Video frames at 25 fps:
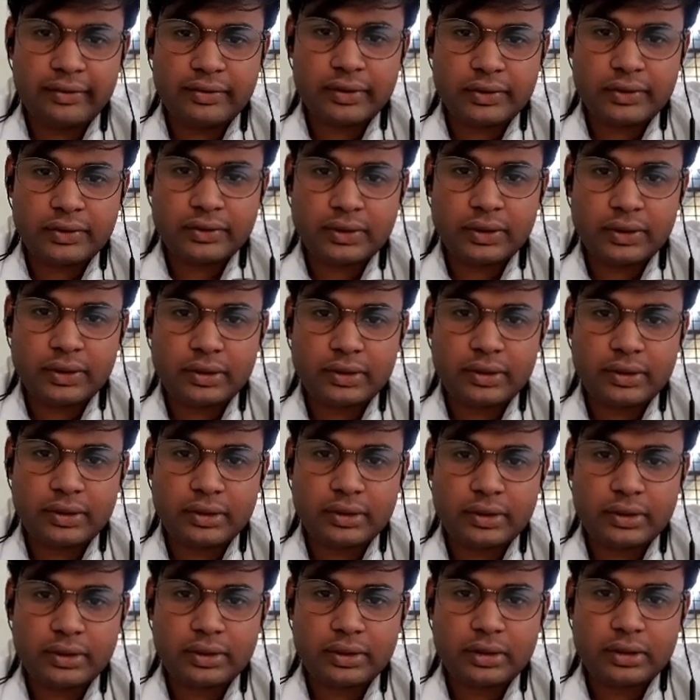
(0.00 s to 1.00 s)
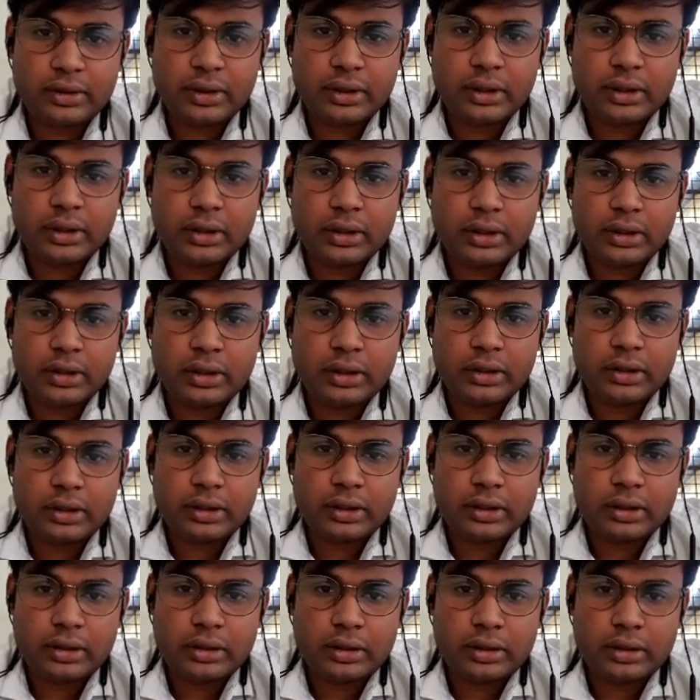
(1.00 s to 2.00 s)

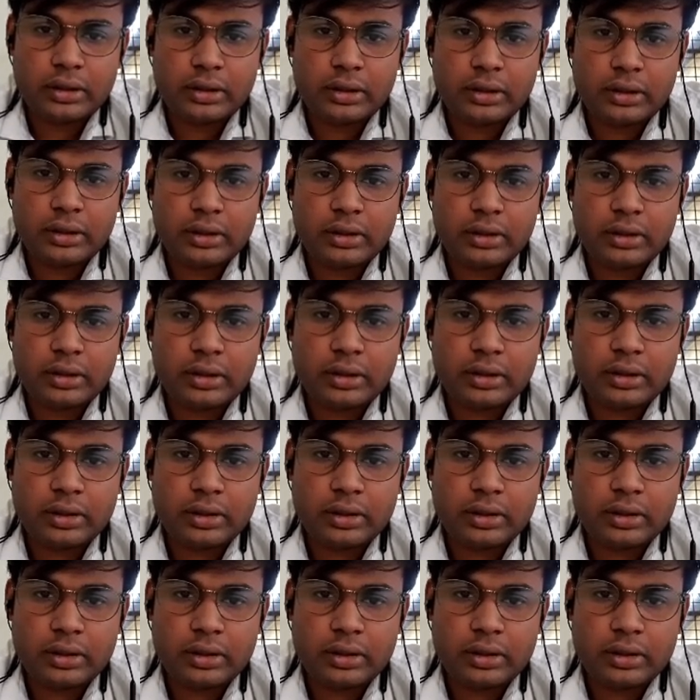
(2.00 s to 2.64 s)
(silent)